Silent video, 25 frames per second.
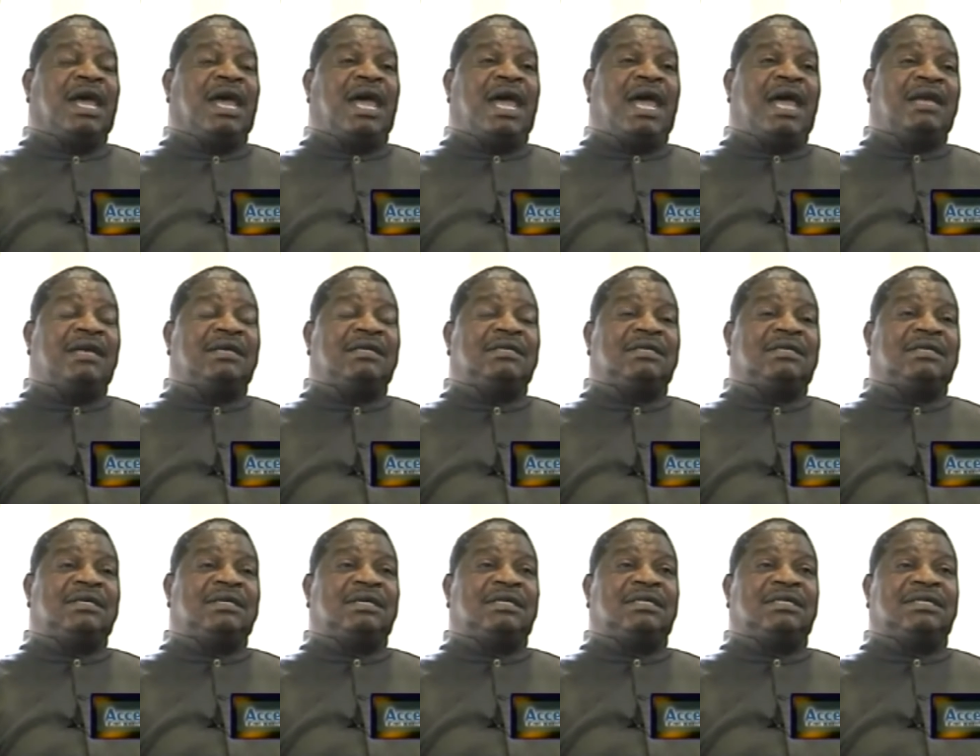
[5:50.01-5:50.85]

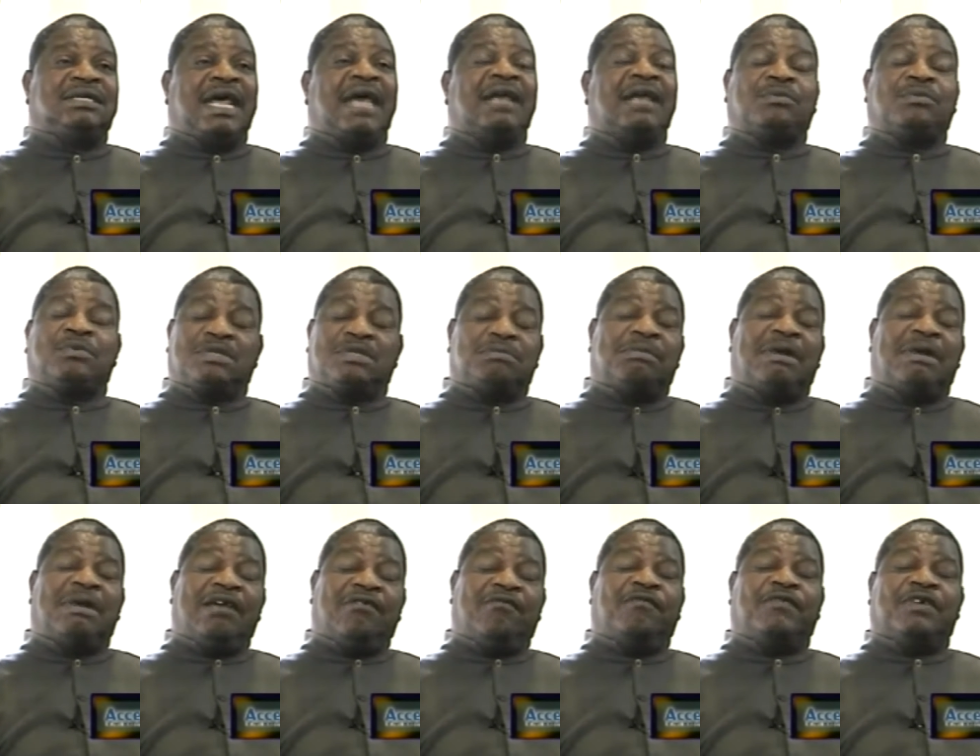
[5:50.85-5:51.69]
And that was
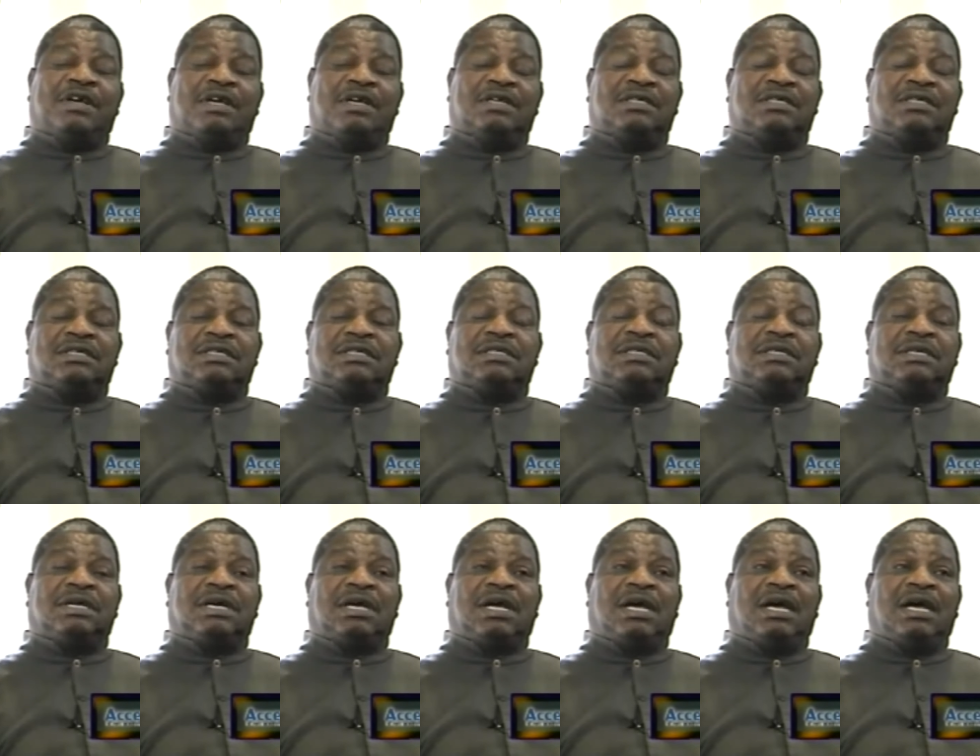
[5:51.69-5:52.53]
my first
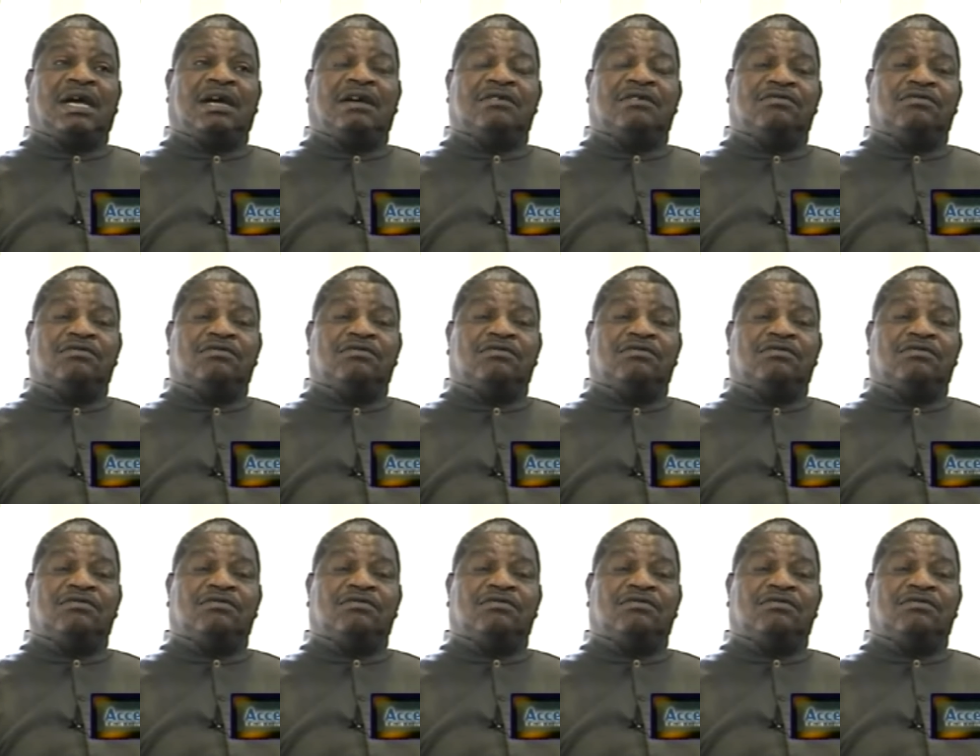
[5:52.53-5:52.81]
uh,